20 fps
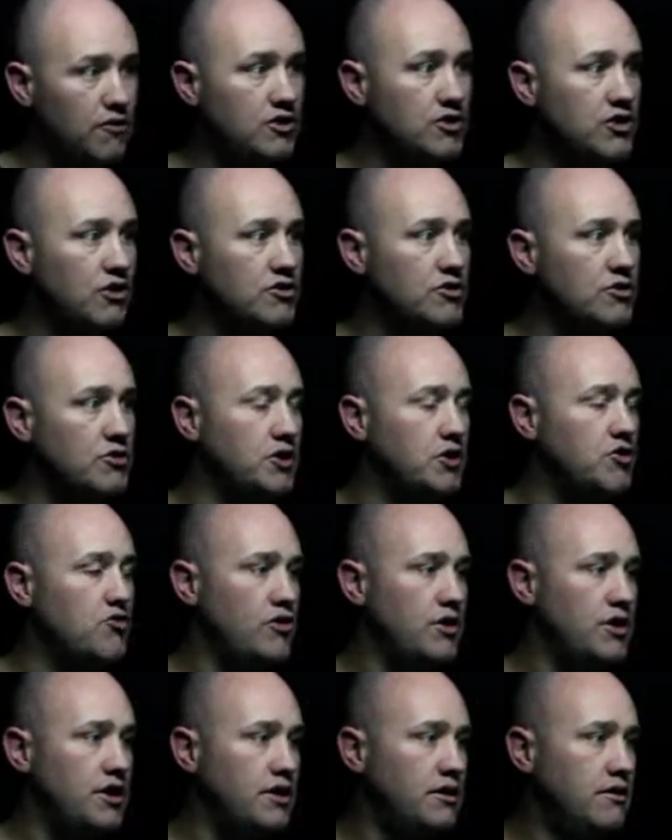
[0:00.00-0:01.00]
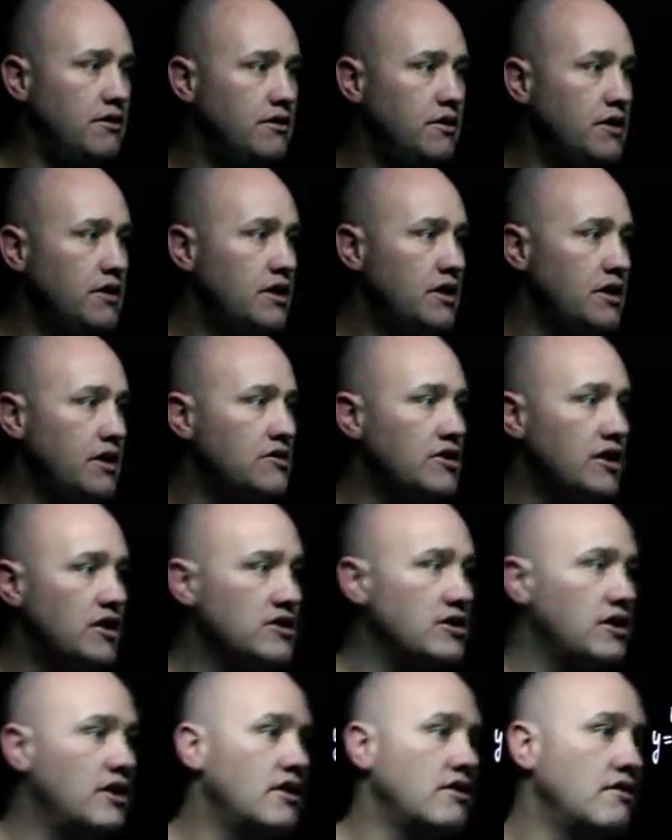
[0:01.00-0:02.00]
which I'll do in green, is
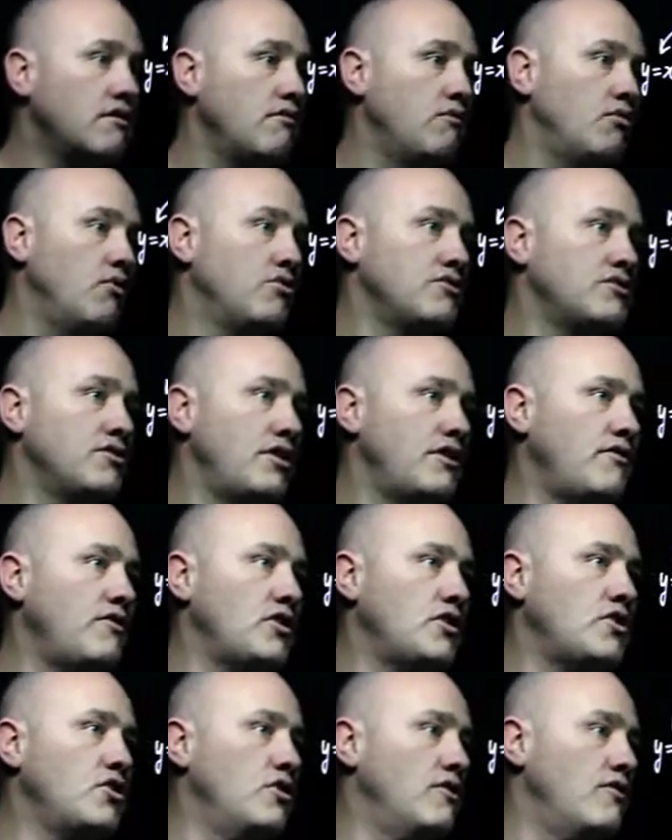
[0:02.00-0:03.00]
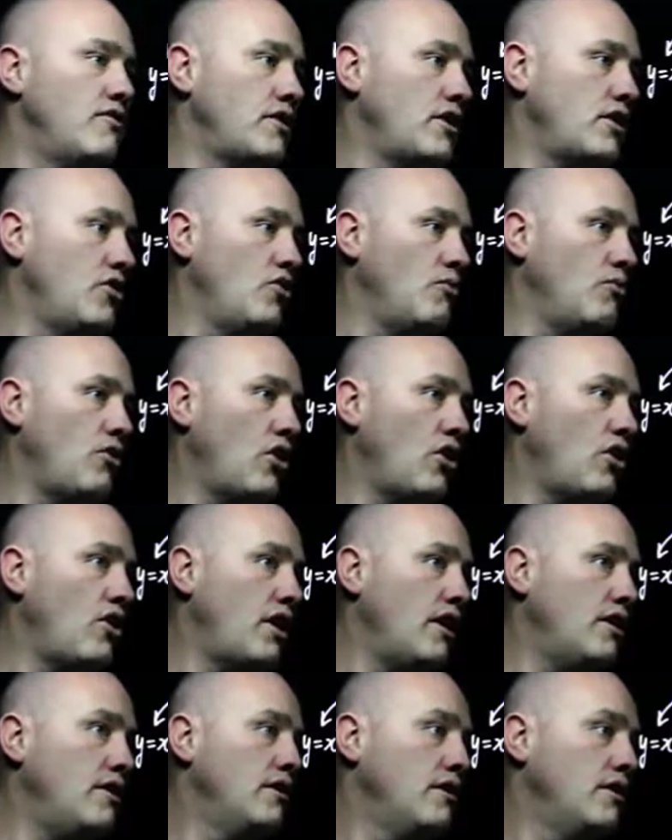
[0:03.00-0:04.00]
actually, well, it's not even a curve, a normal
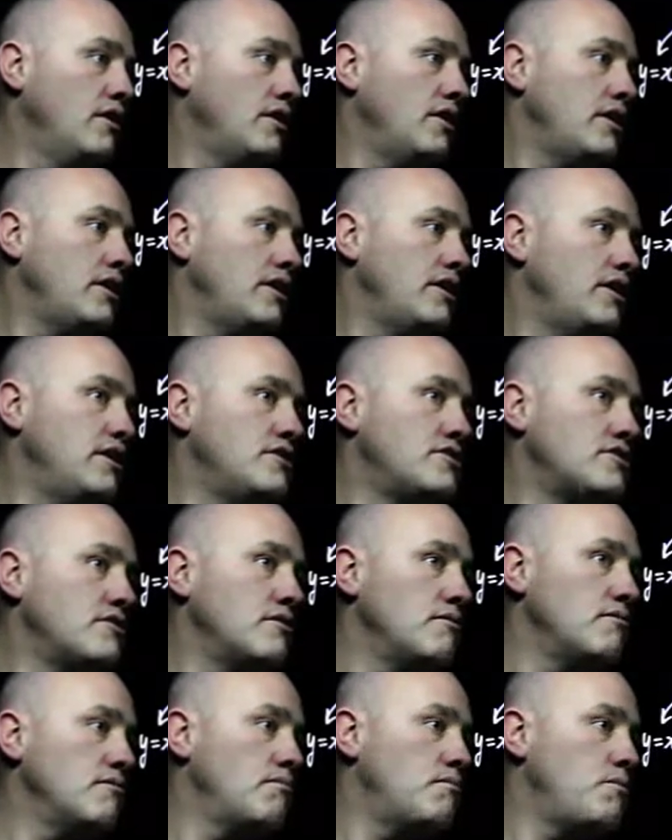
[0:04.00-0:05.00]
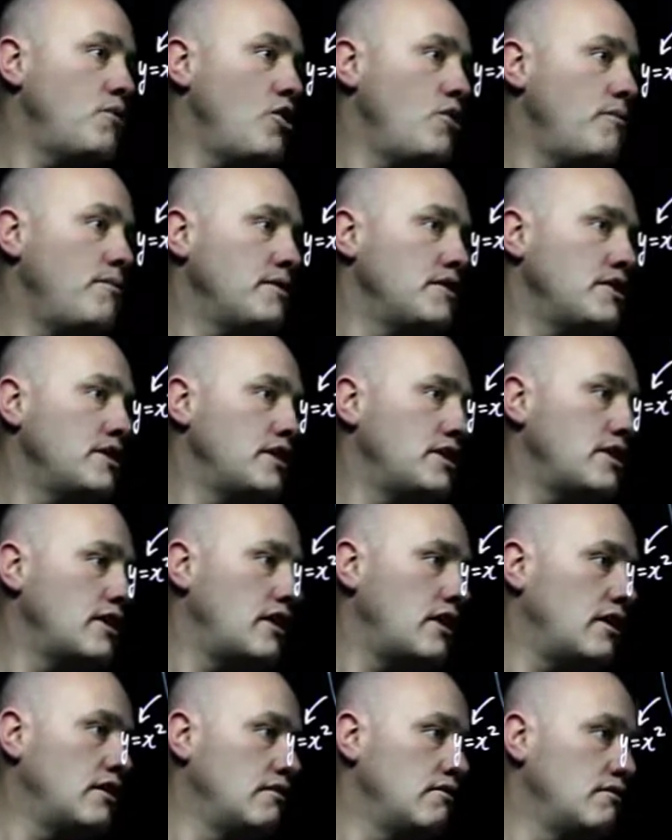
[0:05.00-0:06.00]
line is
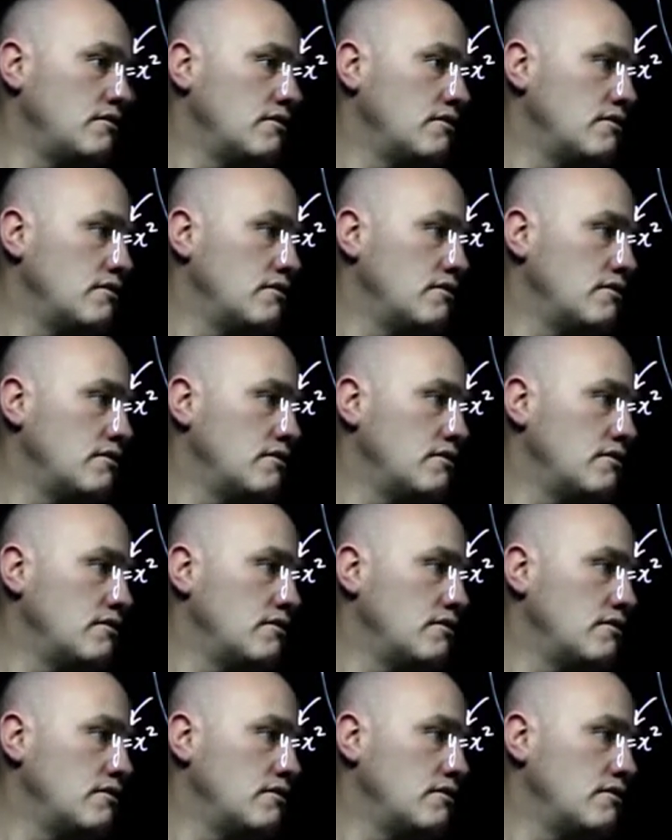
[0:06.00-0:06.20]
perpendicular